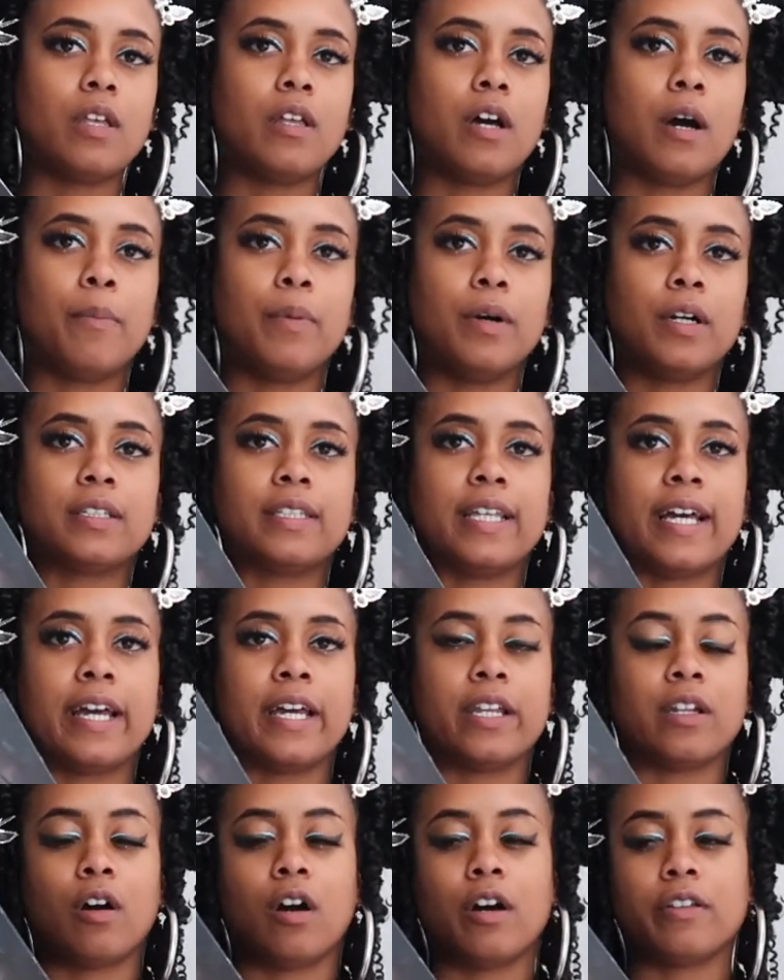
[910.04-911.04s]
a book
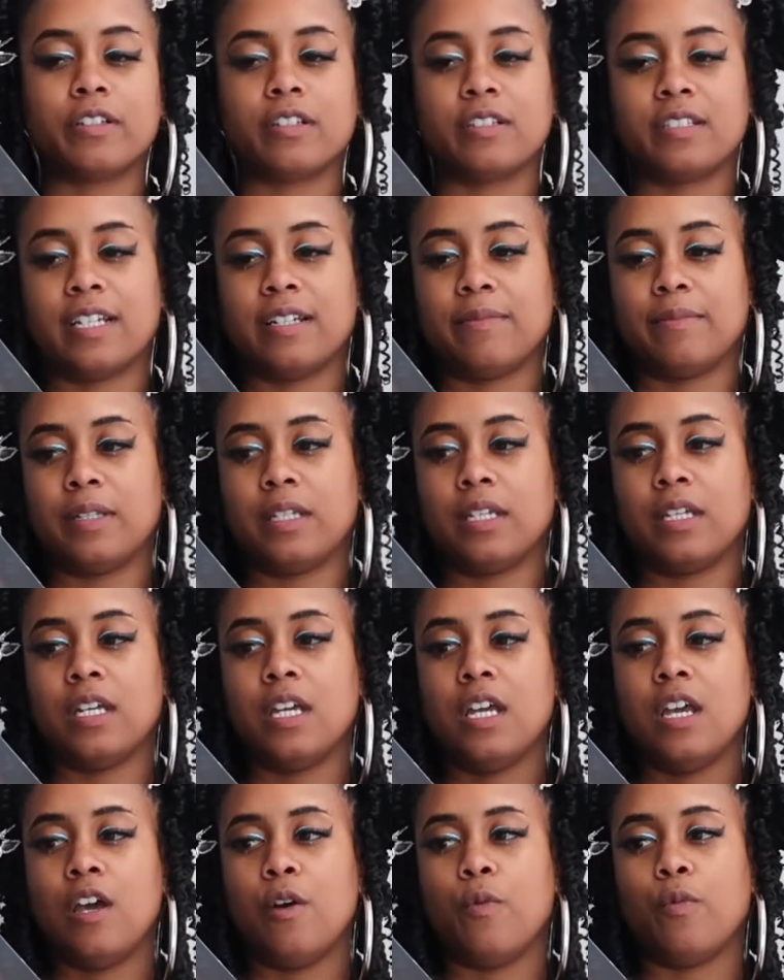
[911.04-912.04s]
that an author sent me,
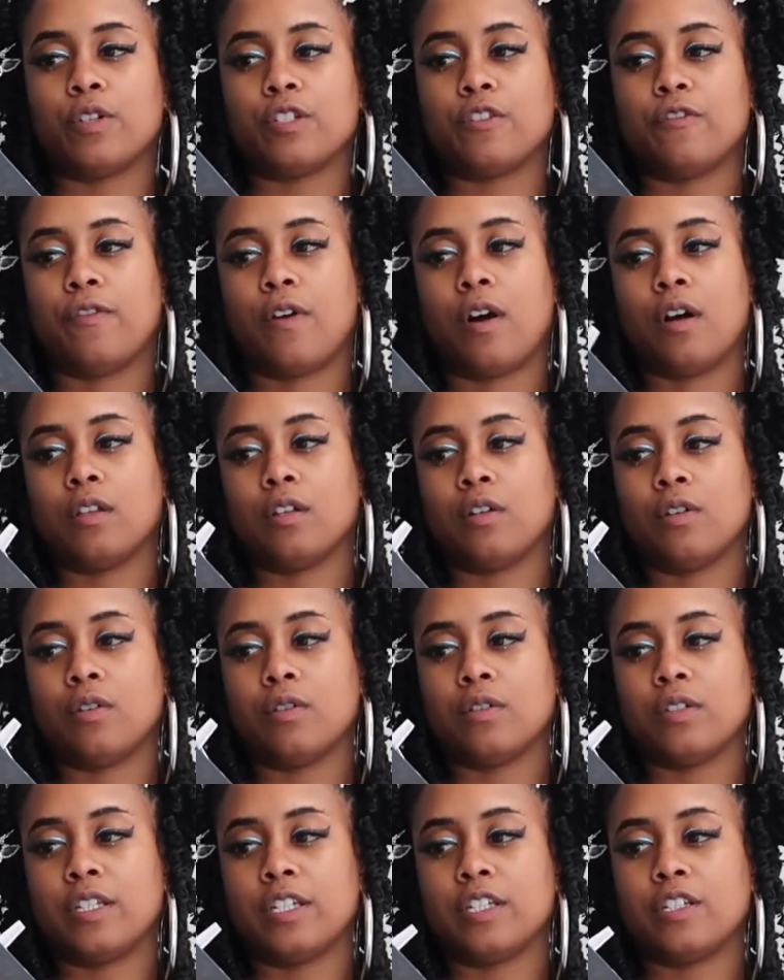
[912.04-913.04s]
which
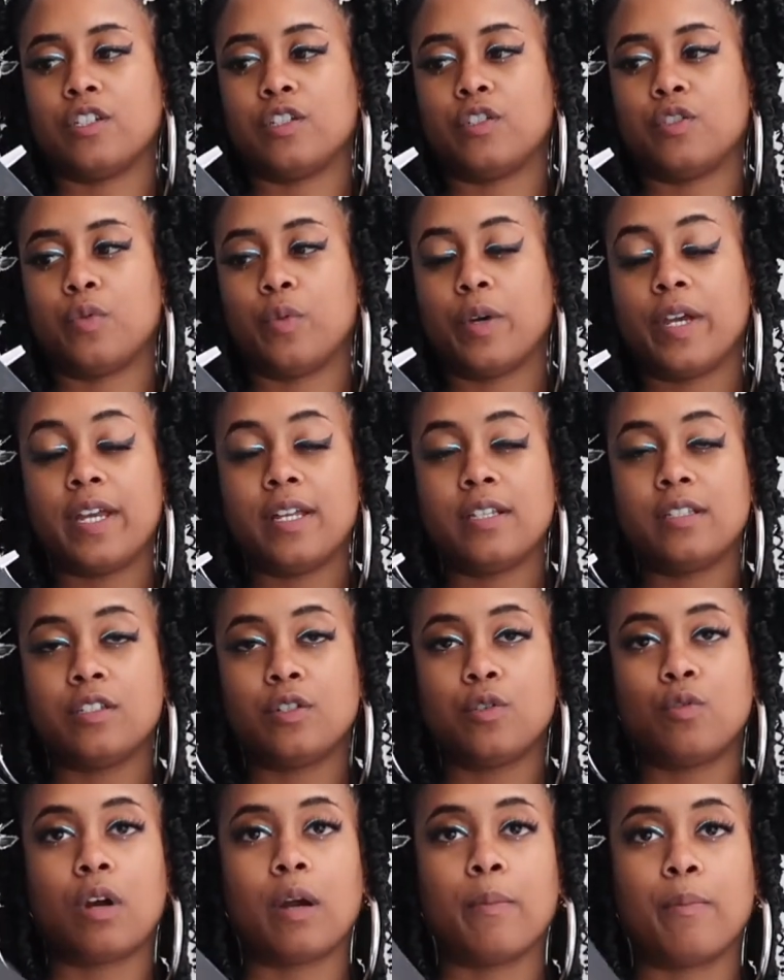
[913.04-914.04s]
follows these
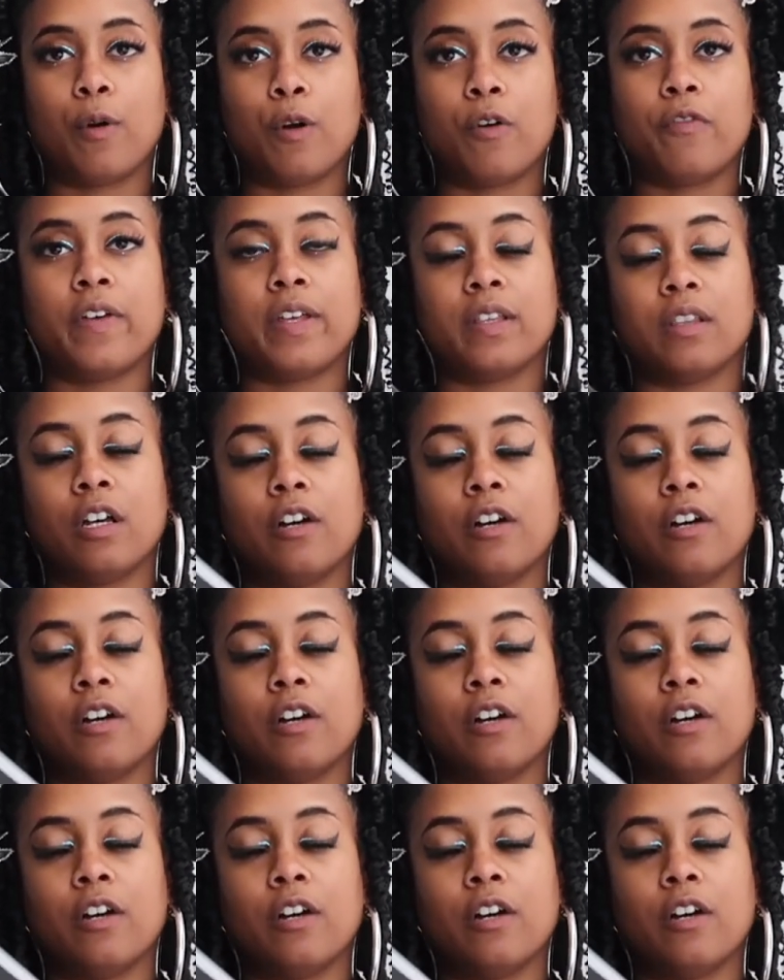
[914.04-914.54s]
twins who are both in